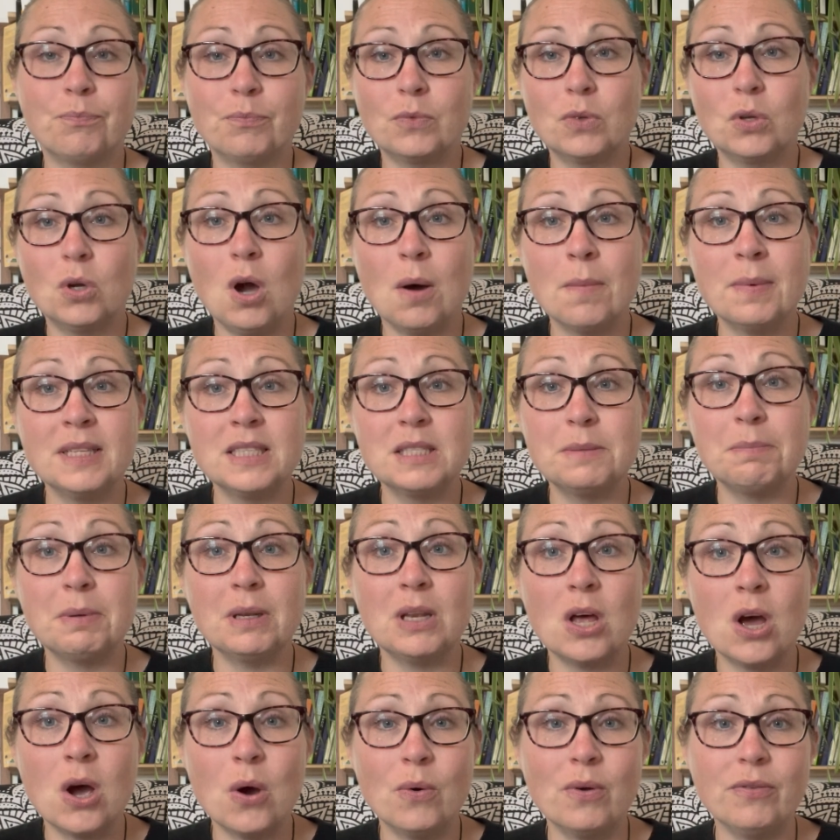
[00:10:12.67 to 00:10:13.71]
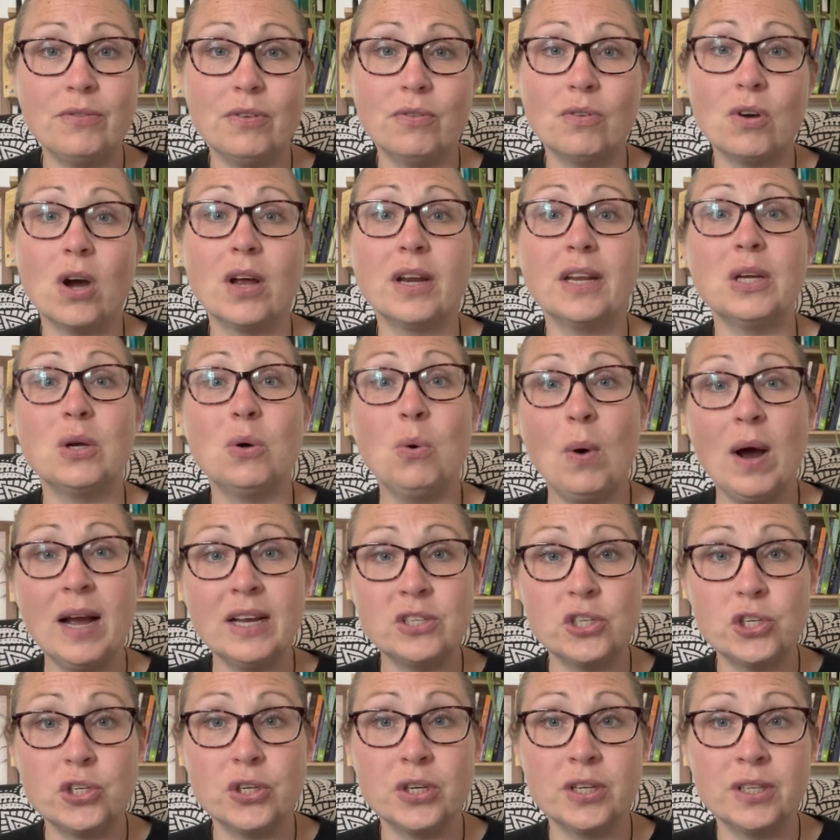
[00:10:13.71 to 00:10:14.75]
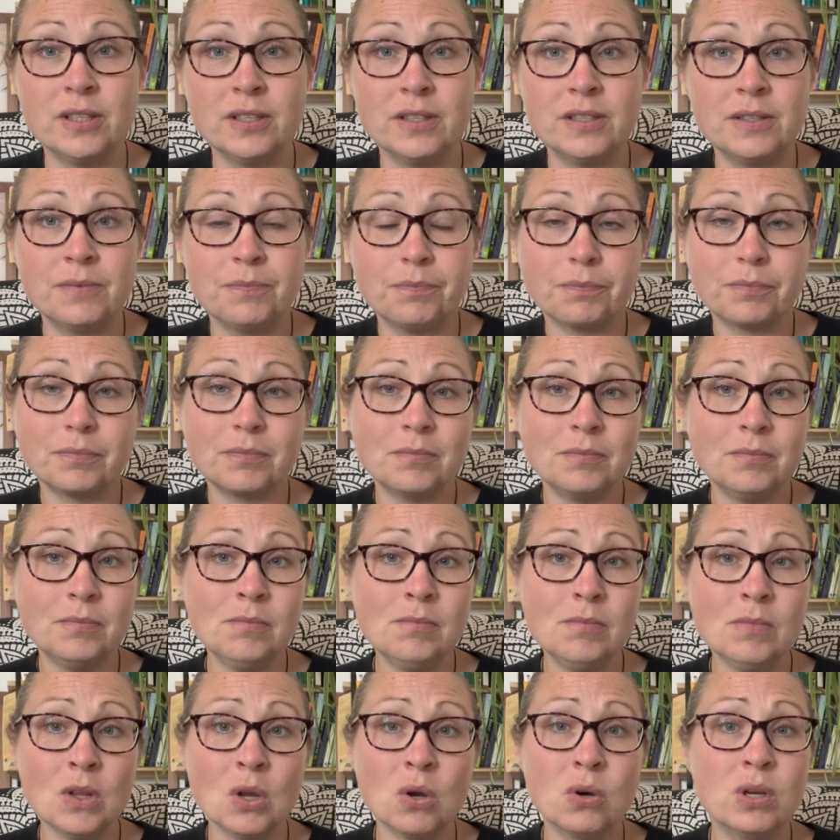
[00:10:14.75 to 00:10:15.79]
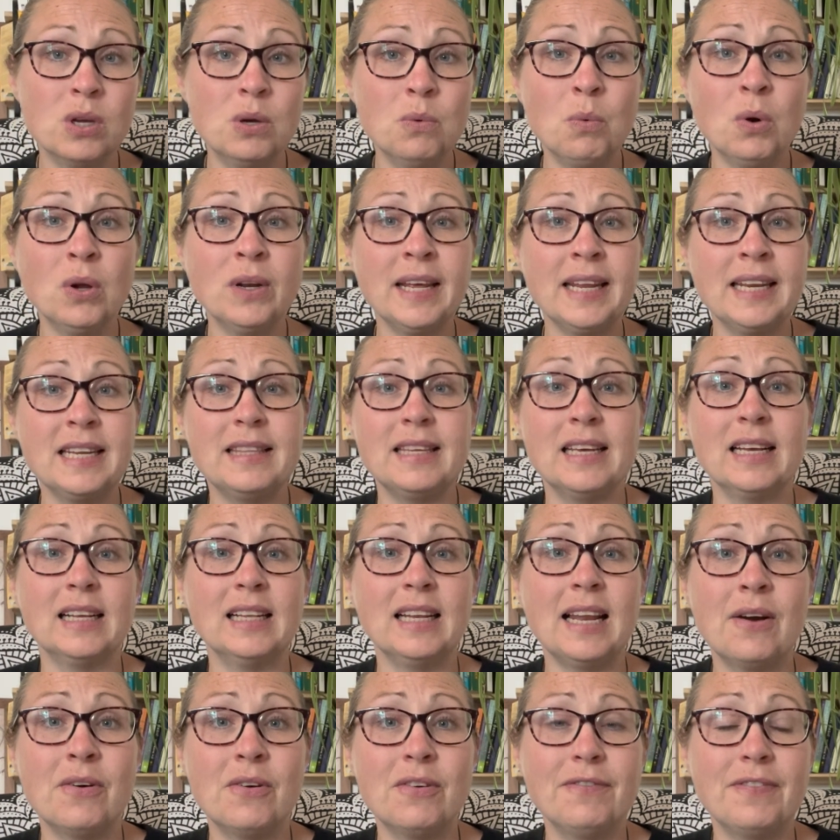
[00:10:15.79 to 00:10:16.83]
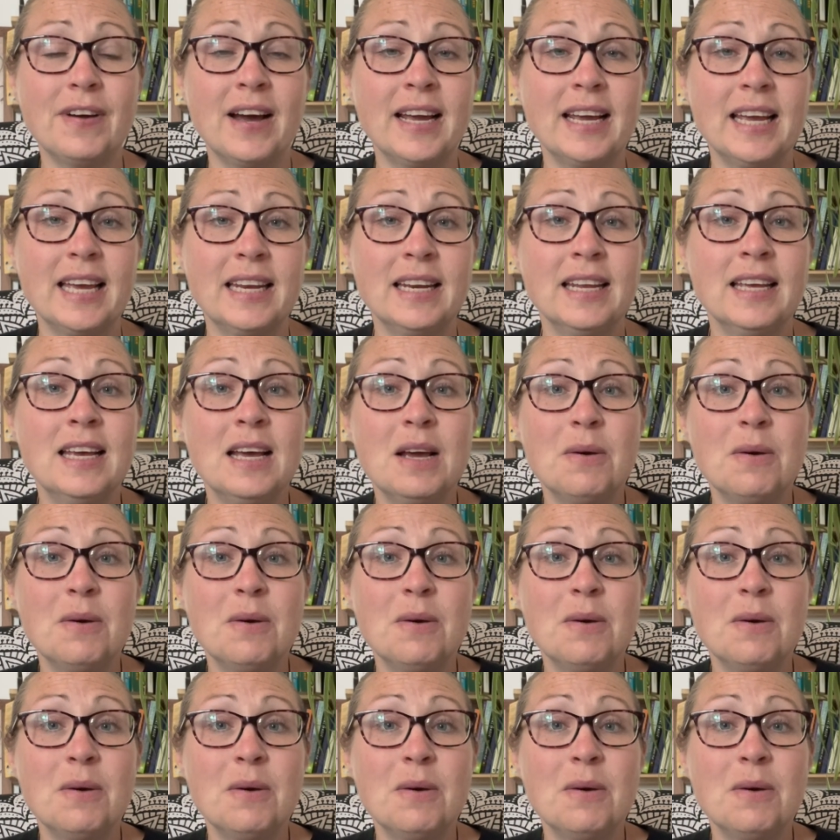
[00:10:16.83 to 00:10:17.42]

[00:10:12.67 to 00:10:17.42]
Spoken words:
comments below if you've got any questions or you want anything clarifying.